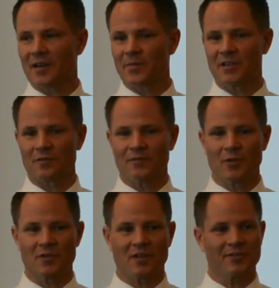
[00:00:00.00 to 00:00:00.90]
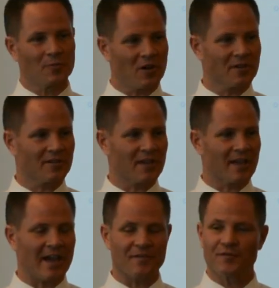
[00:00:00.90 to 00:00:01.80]
of companies will focus on the wrong thing
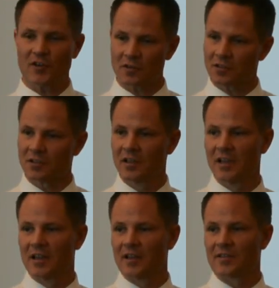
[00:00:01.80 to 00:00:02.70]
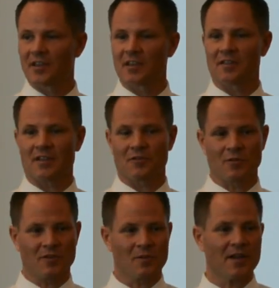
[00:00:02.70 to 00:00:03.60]
at first, thinking that they're
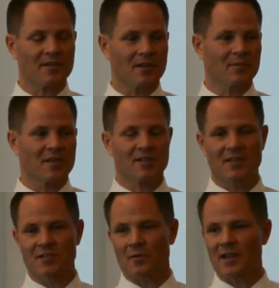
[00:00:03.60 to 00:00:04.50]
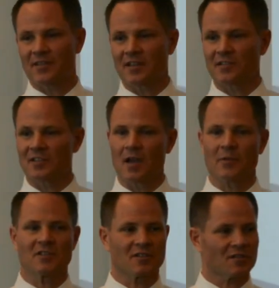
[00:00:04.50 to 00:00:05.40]
doing the right thing because it is the right thing, the
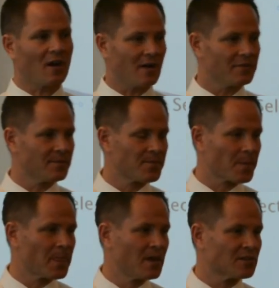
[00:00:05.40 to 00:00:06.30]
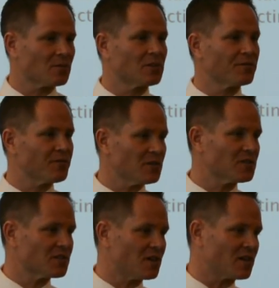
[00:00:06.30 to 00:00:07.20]
timing's just off. So when you
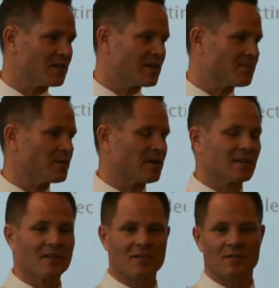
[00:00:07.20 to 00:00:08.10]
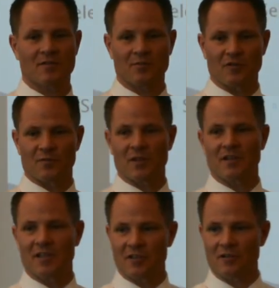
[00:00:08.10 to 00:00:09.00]
first start implementing continuous improvement
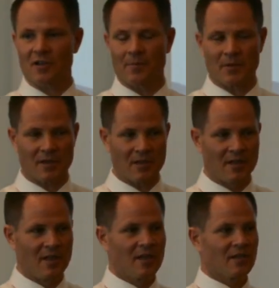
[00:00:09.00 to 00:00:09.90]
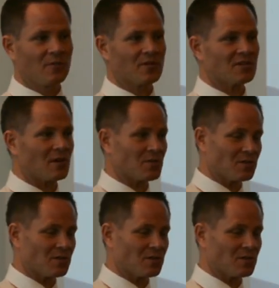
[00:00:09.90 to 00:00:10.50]
in your company, you want to start